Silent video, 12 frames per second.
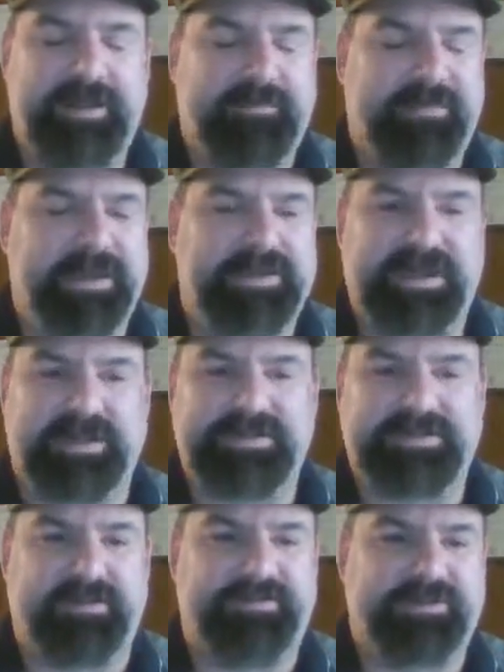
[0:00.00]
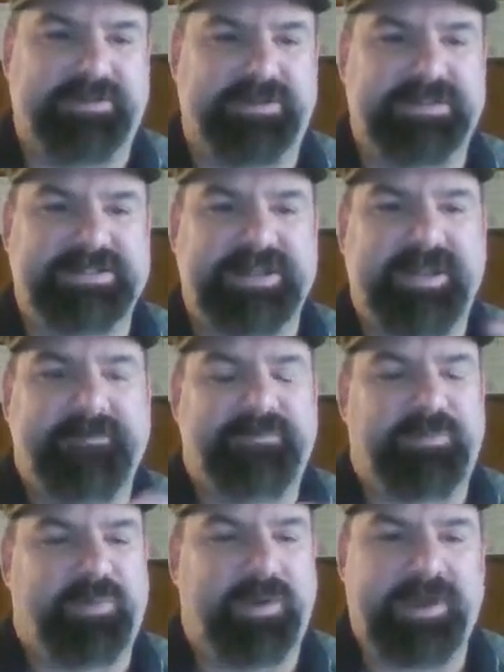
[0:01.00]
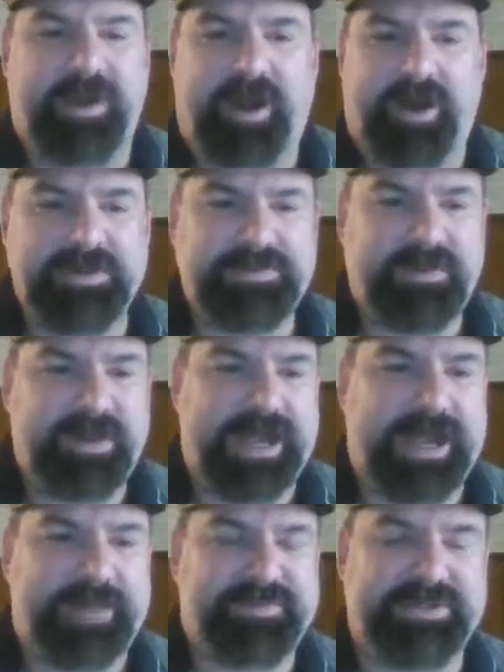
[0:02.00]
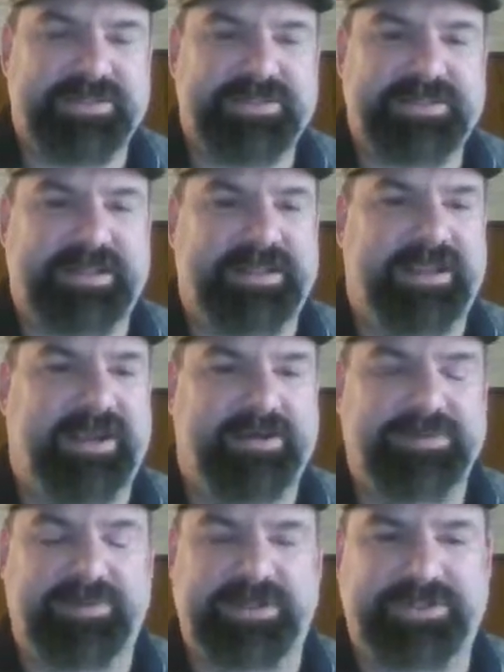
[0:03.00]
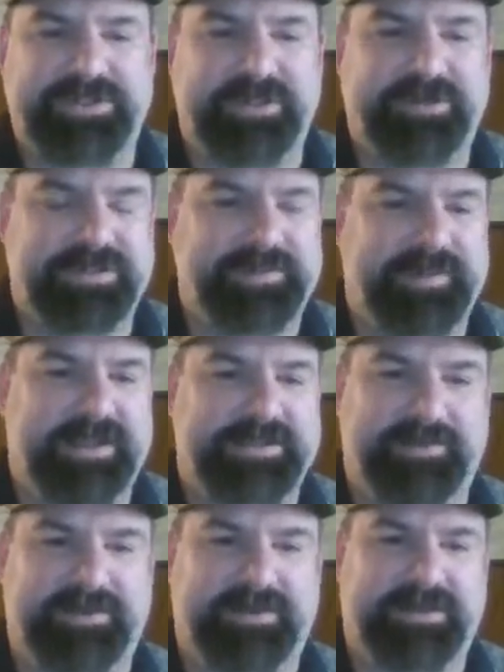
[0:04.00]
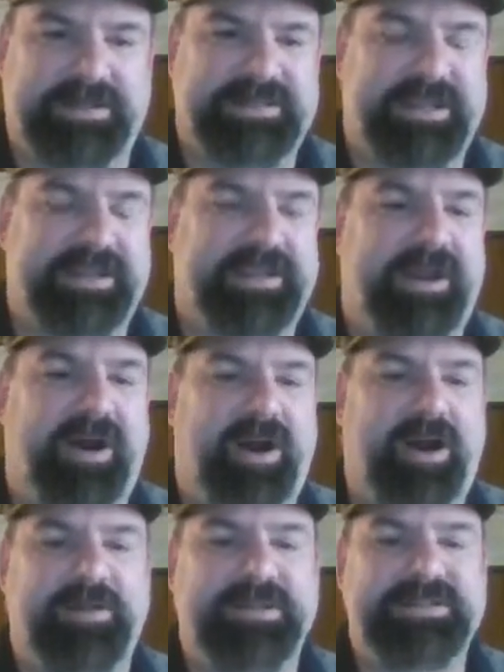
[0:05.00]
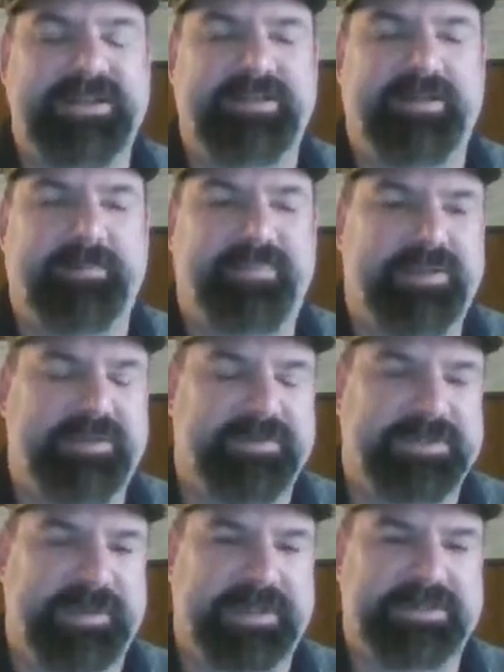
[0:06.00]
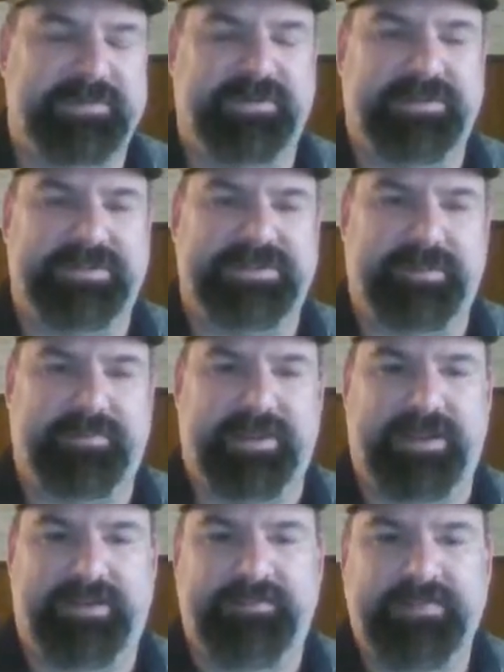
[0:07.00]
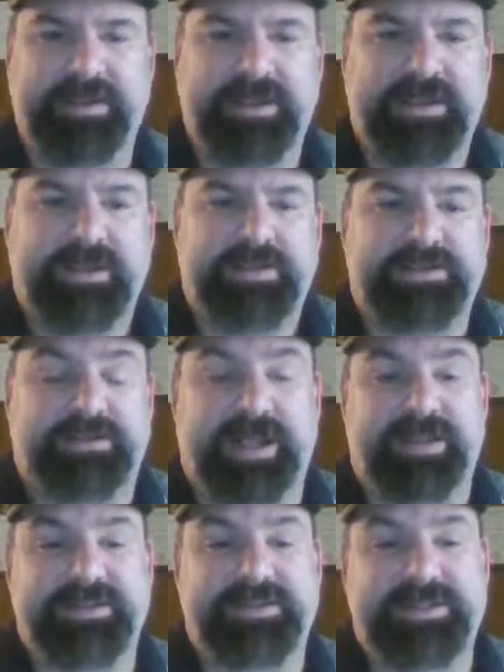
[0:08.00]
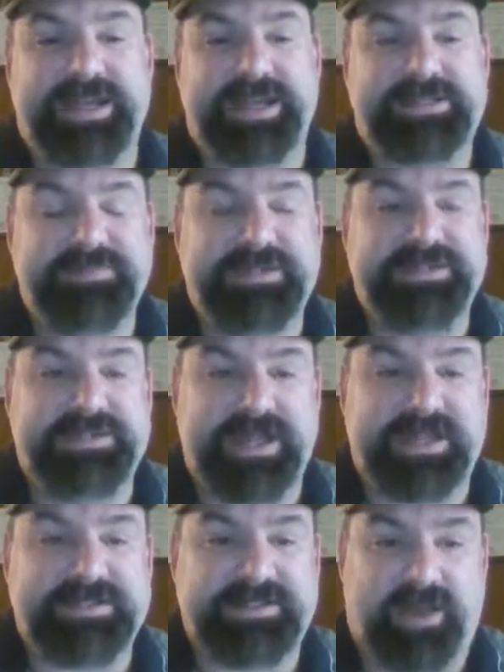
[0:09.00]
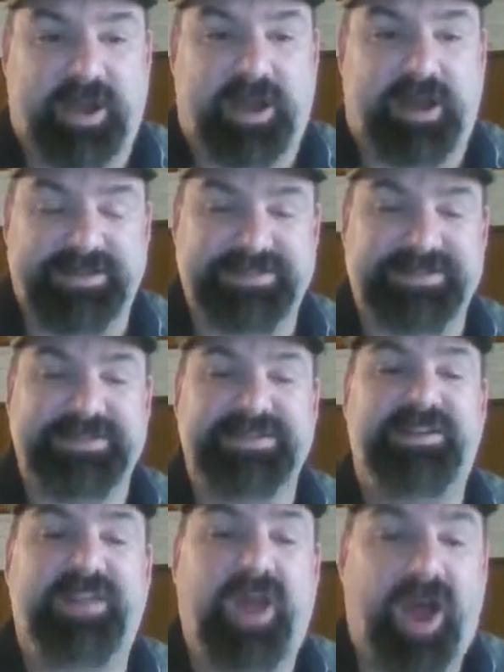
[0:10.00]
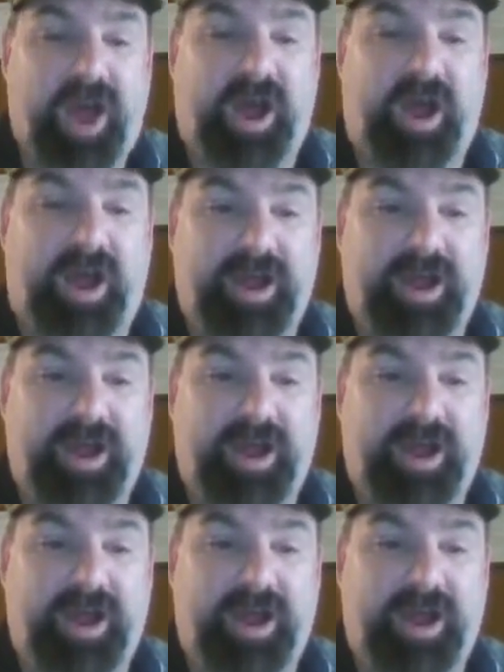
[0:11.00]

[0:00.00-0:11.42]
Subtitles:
MGTOW stuff through is women always want options and they always want to shirk responsibilities and they always end up putting the responsibilities on men. So now this yes means yes law, this is a law